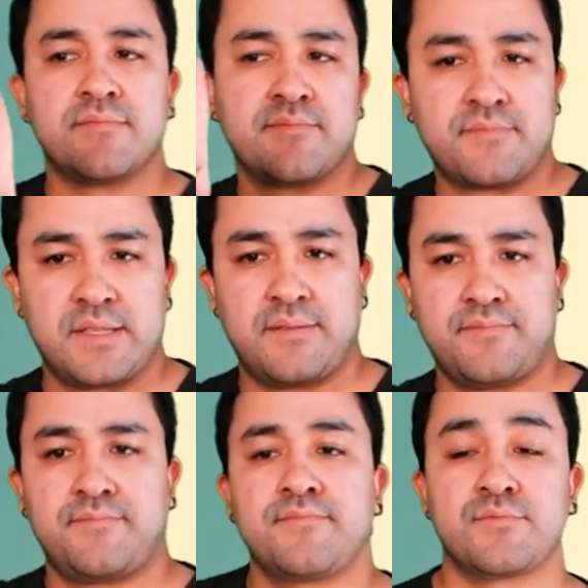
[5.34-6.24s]
This
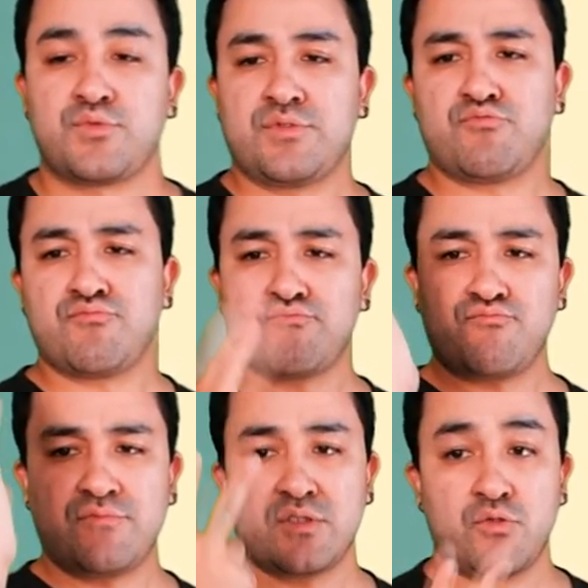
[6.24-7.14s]
video will cover
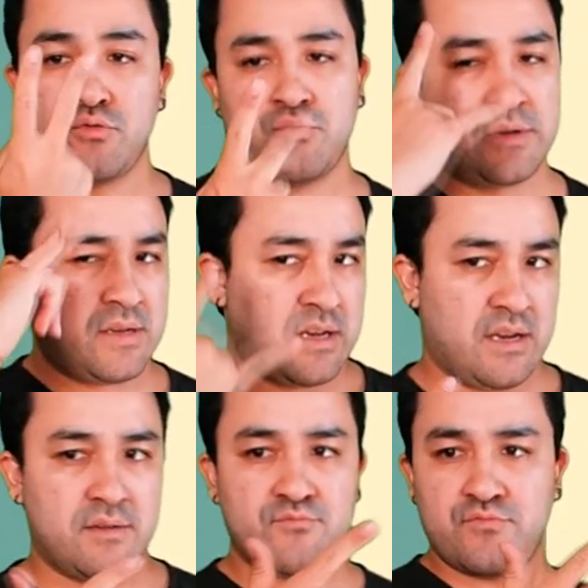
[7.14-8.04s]
two California
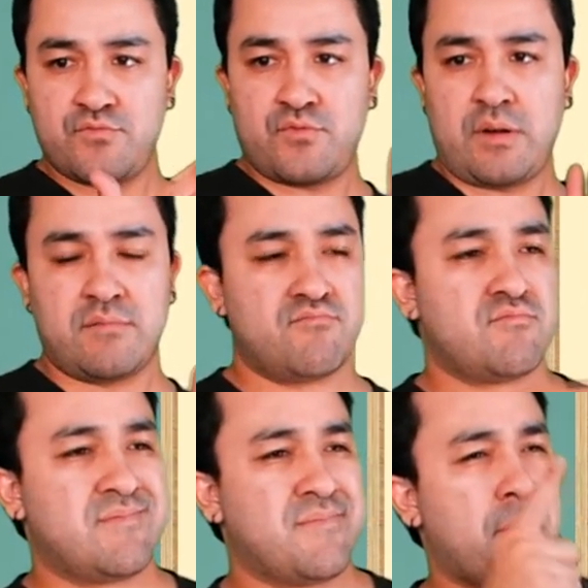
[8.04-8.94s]
laws that focus
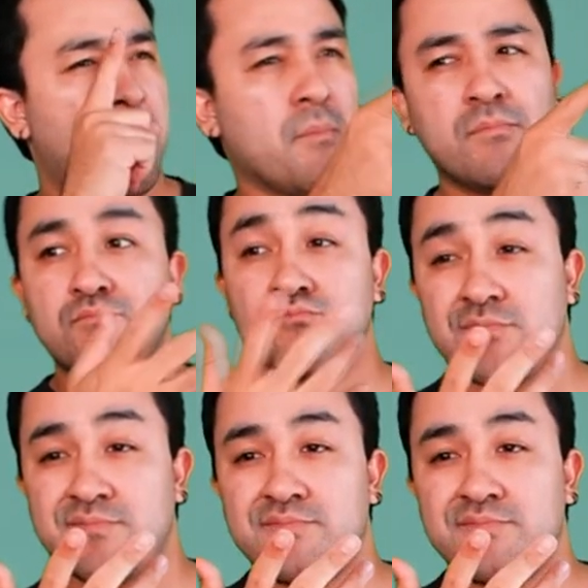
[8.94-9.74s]
on deaf students.